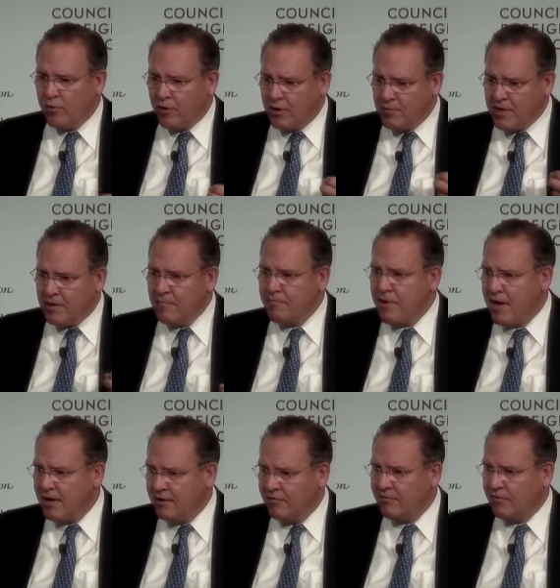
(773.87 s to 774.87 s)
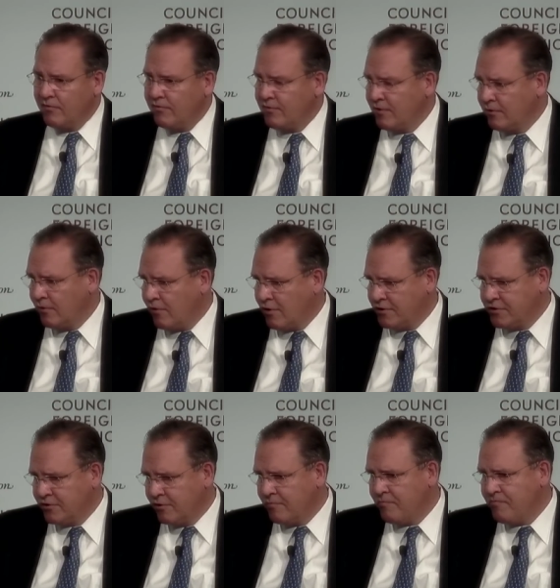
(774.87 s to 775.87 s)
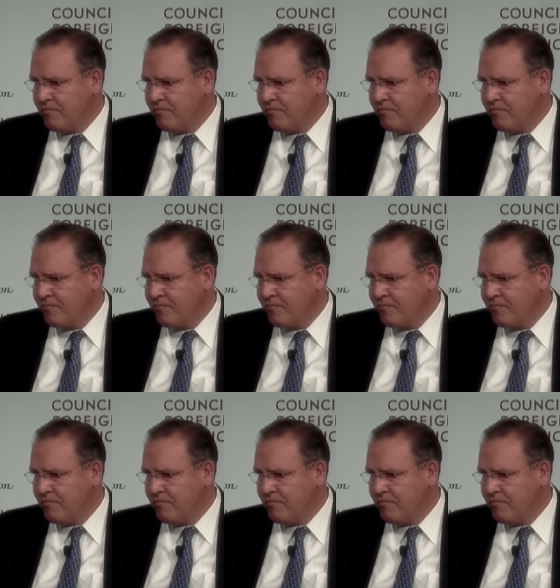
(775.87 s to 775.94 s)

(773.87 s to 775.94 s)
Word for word: were going to be competitive for the long term.